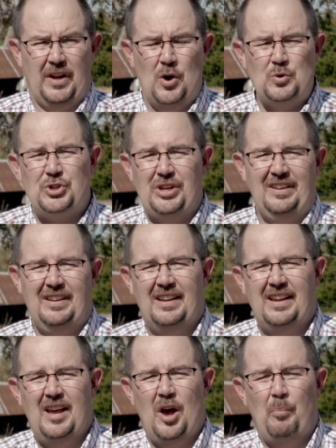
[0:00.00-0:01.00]
Ocean,
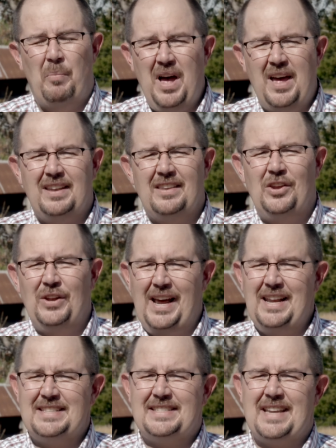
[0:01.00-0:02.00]
but the
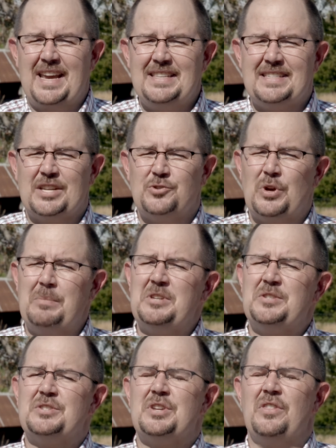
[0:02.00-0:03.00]
United States
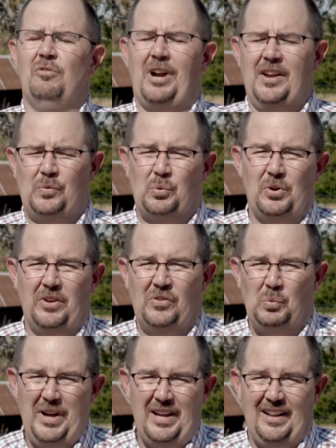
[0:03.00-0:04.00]
contributes to the rice world as
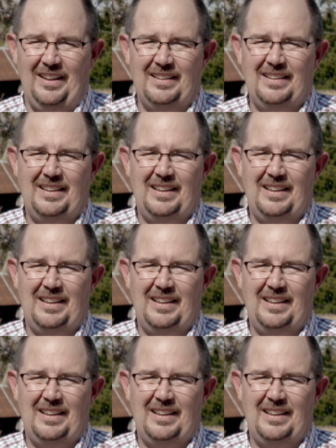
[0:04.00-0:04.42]
well.